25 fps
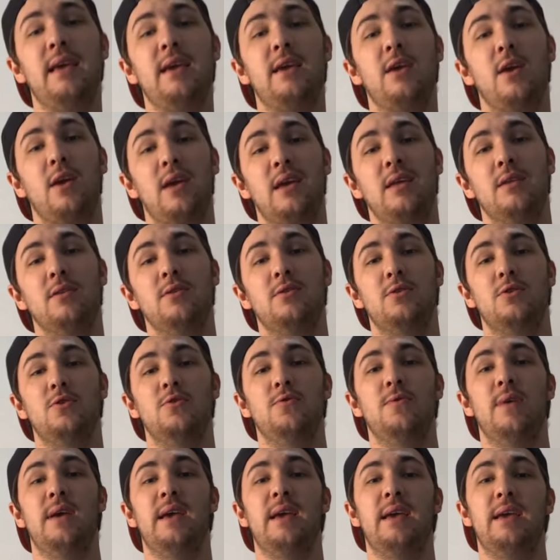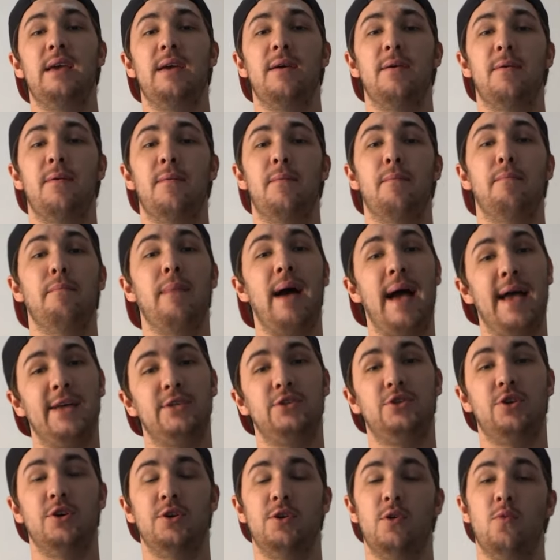it into a
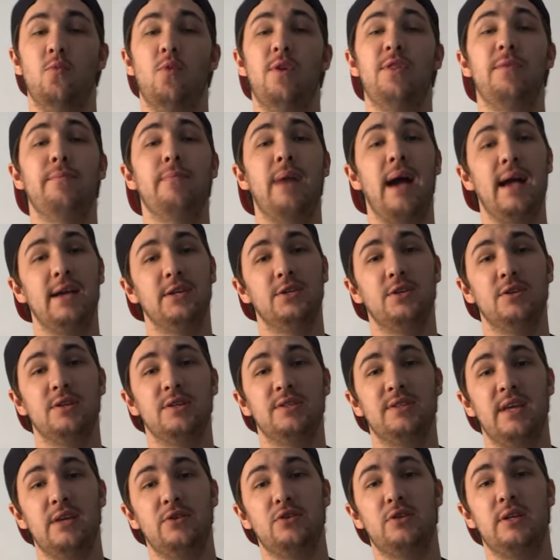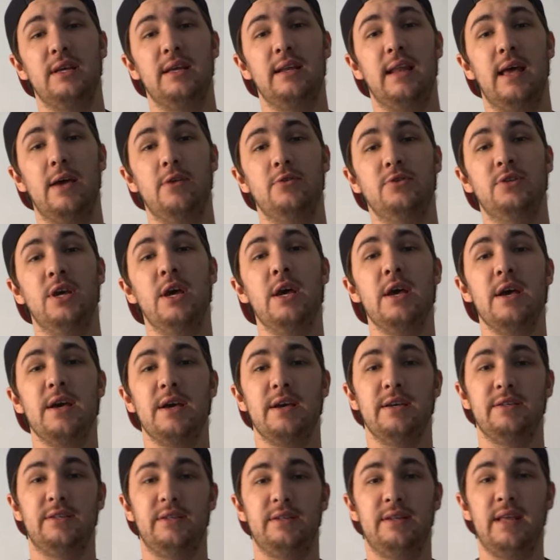mash tun, and what the mash tun essentially allows
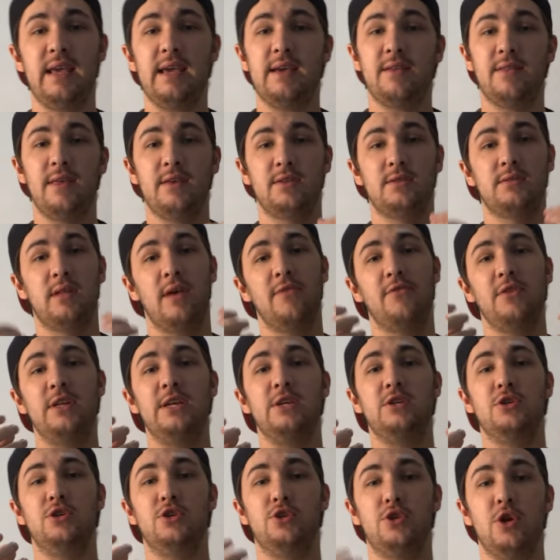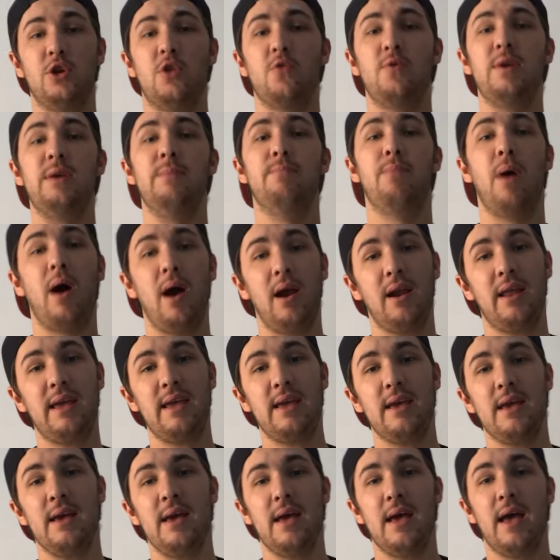is to take this lovely sugary barley
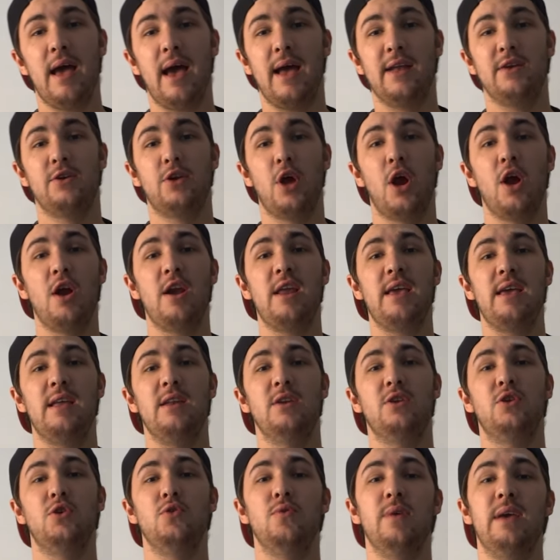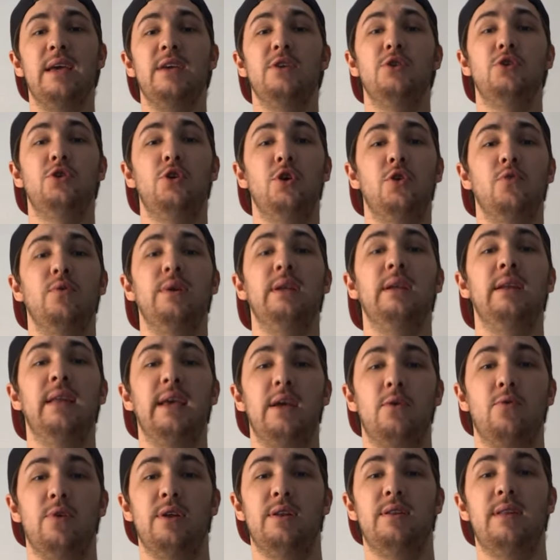and turn it into a sugary
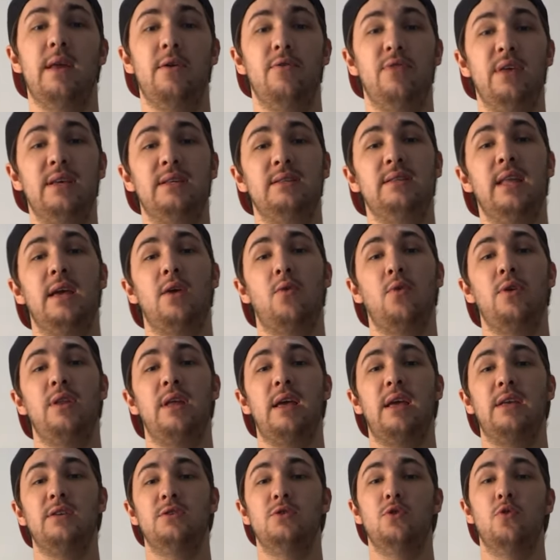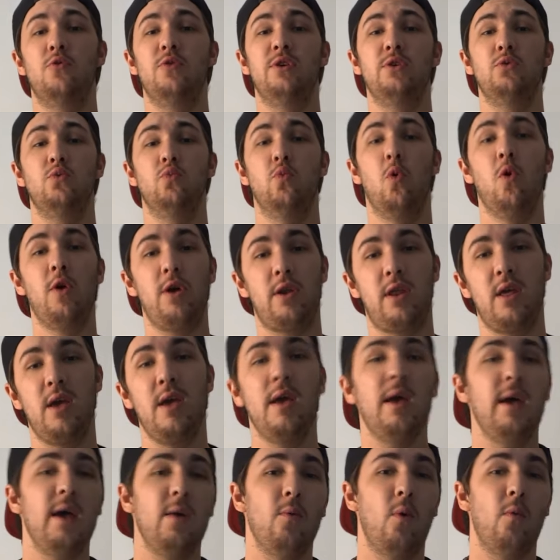liquid. Now this liquid is known as wort.
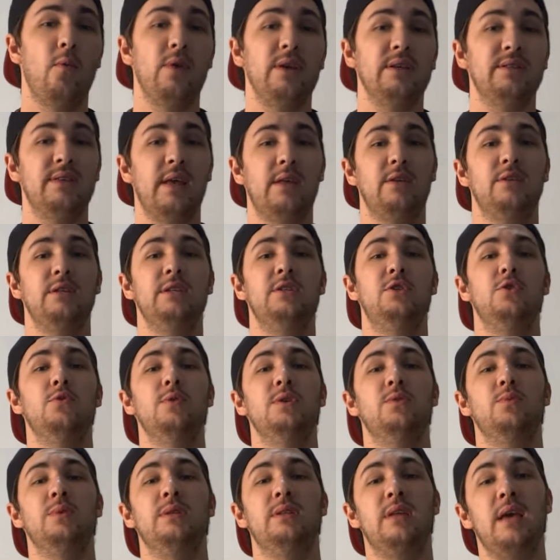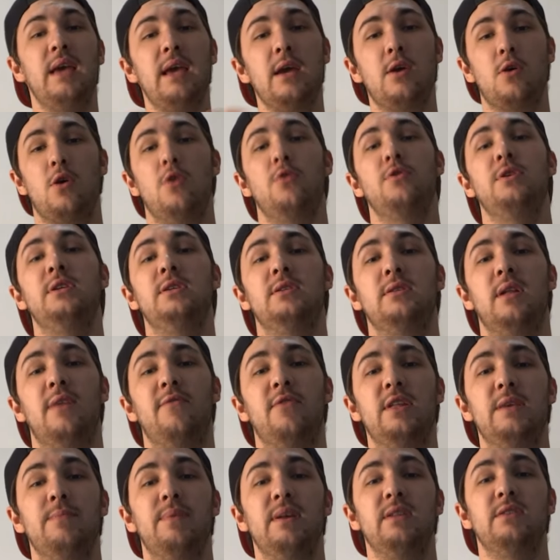What we essentially do is we take all these
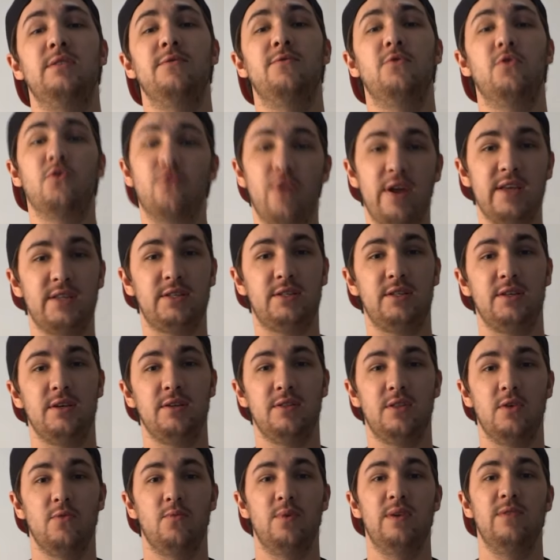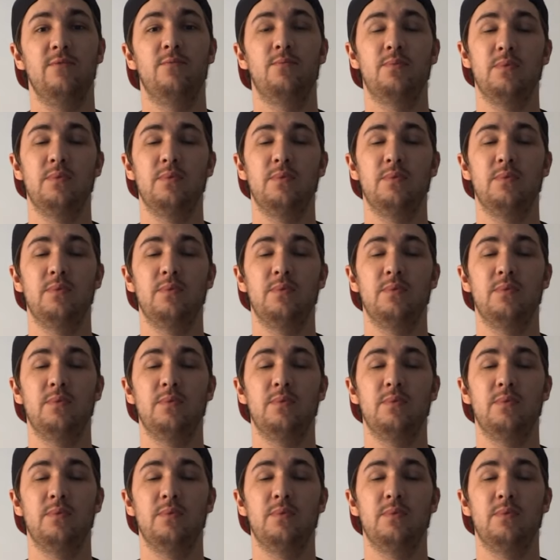lovely bits of grist that we've